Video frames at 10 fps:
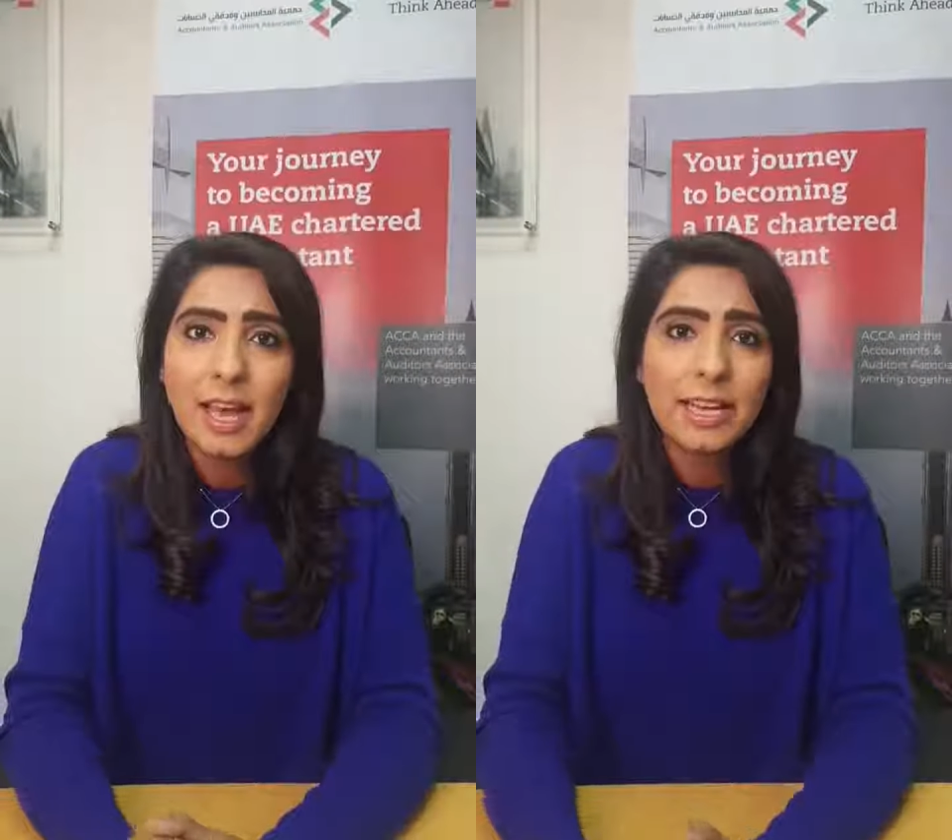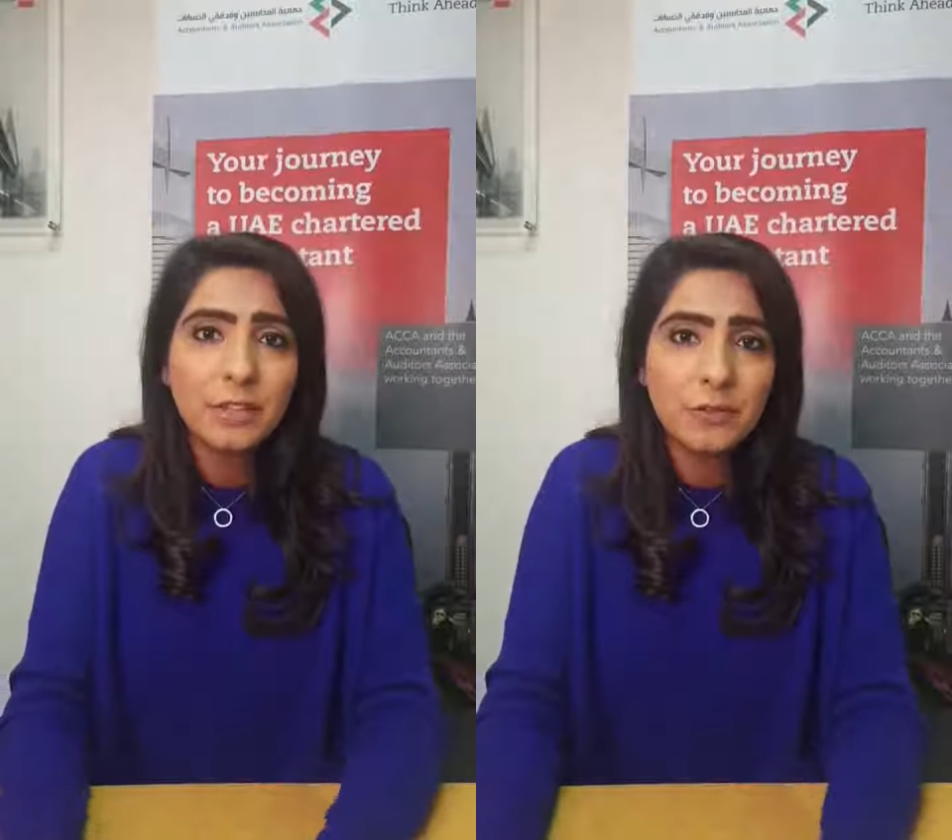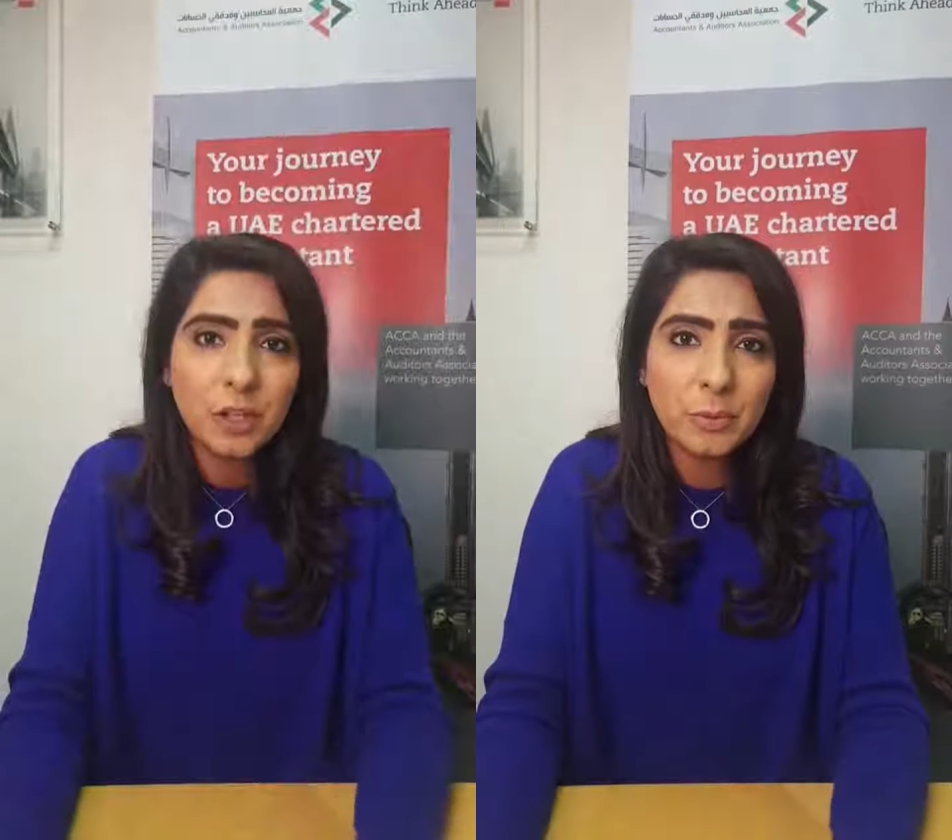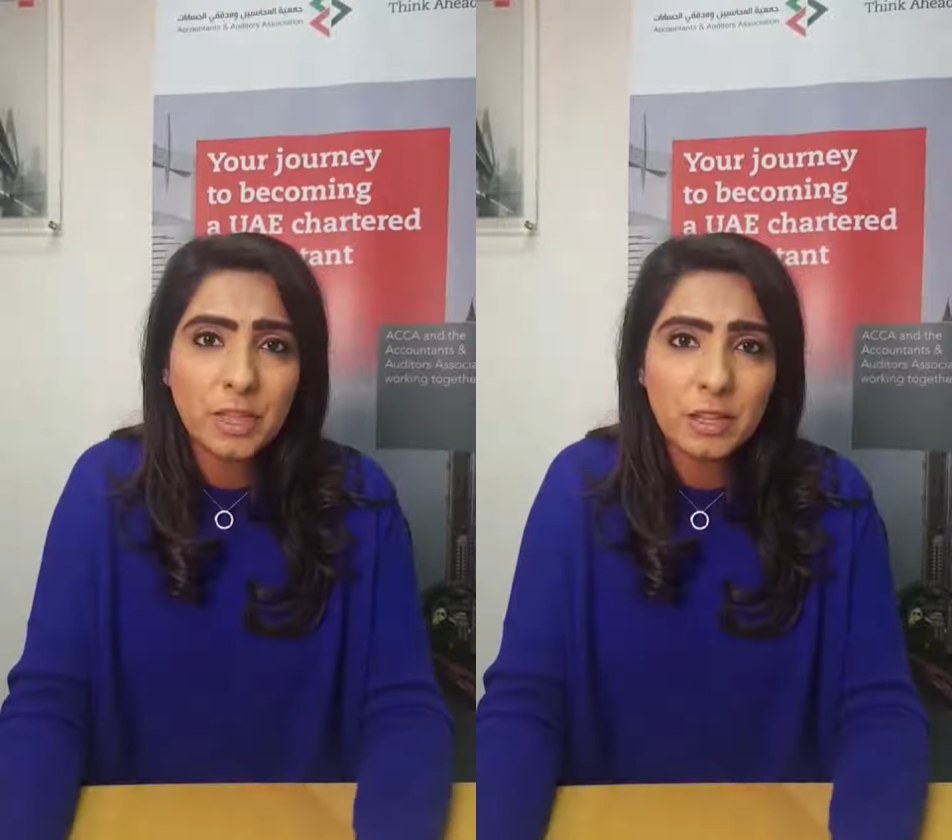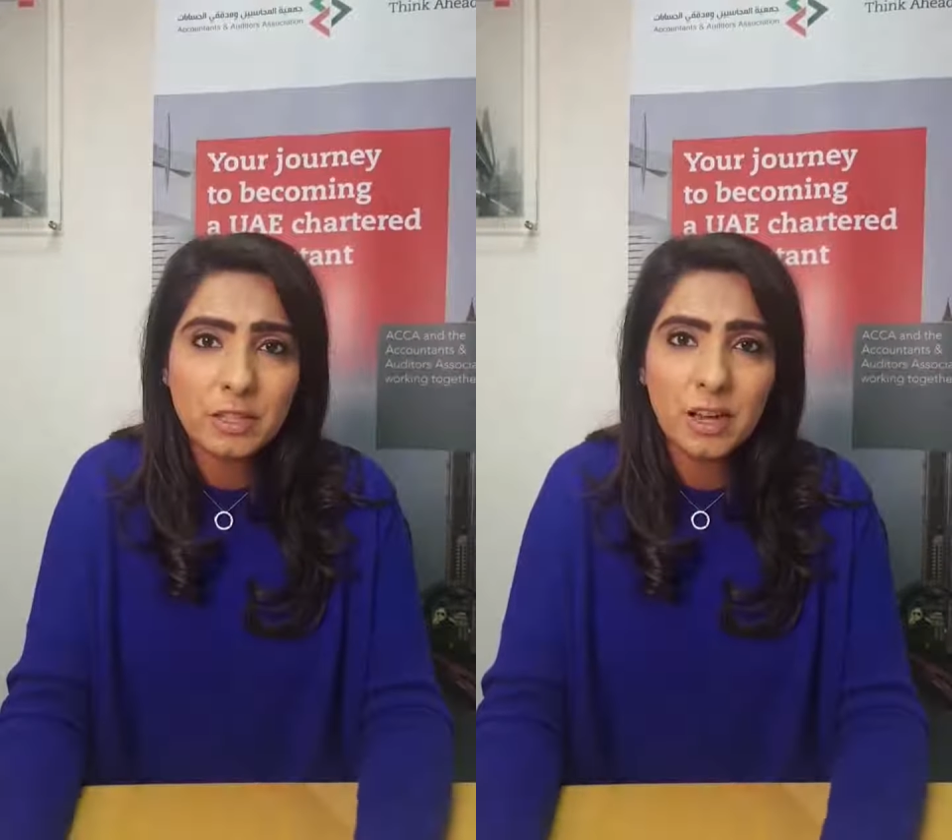And if you were
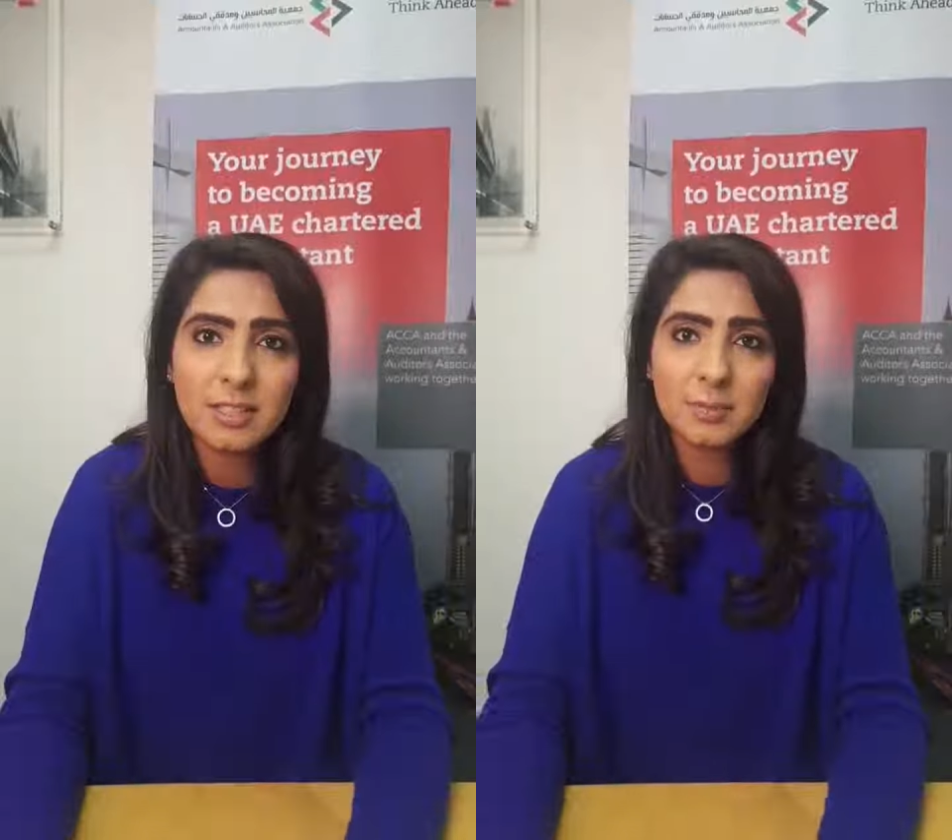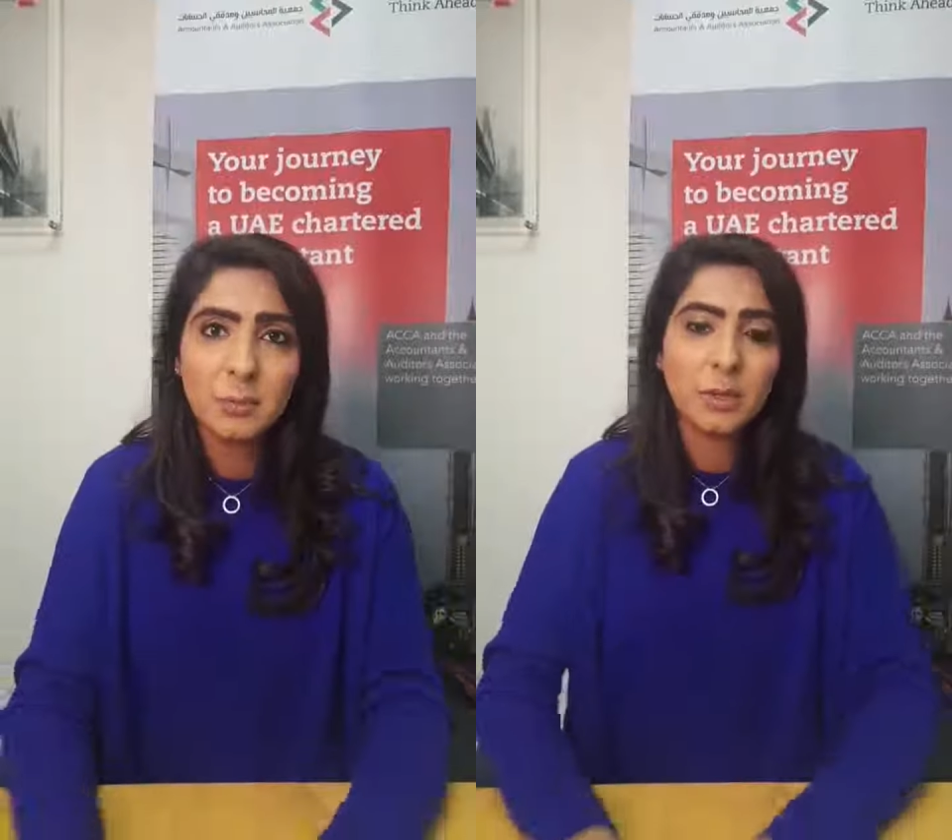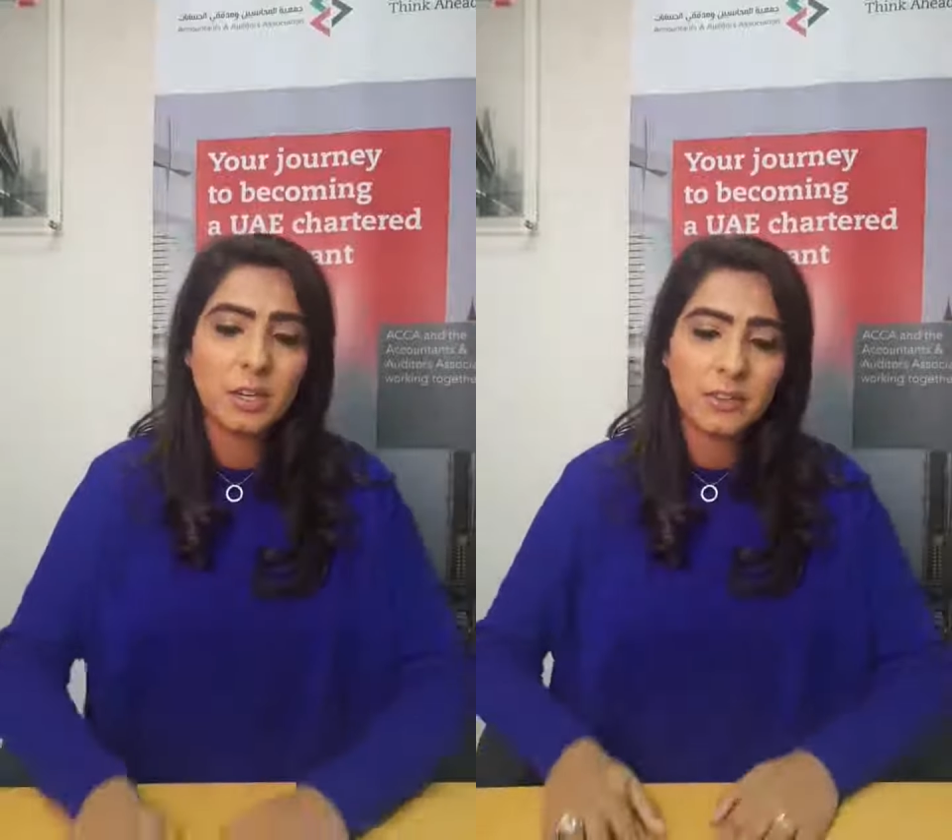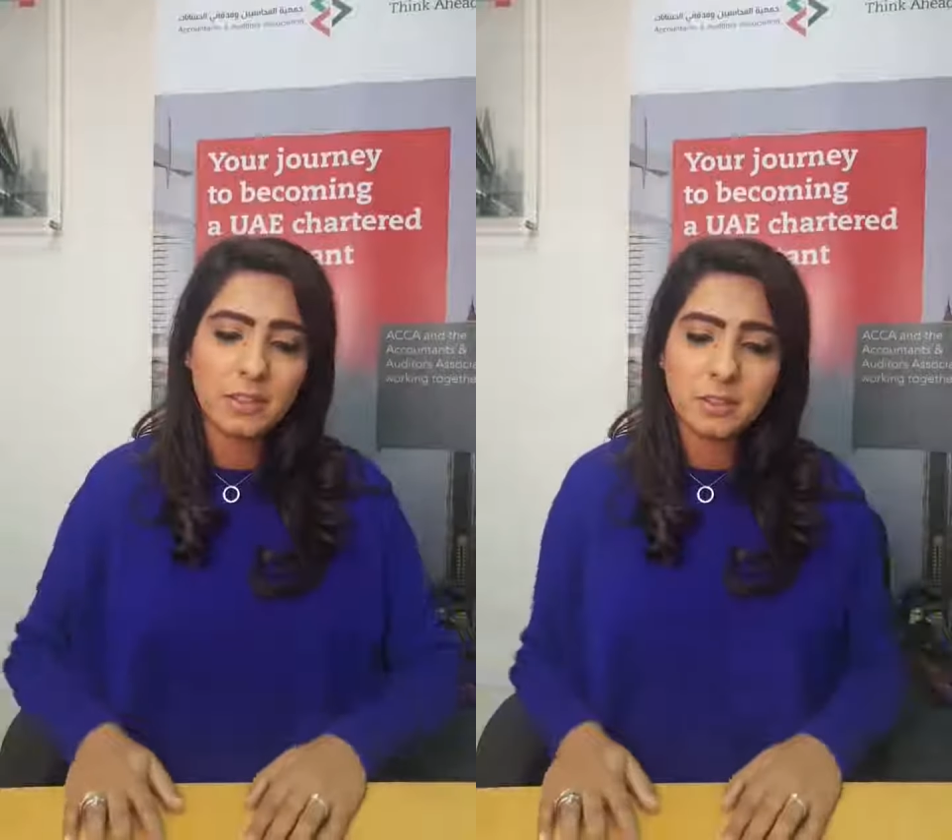going to ask me what are the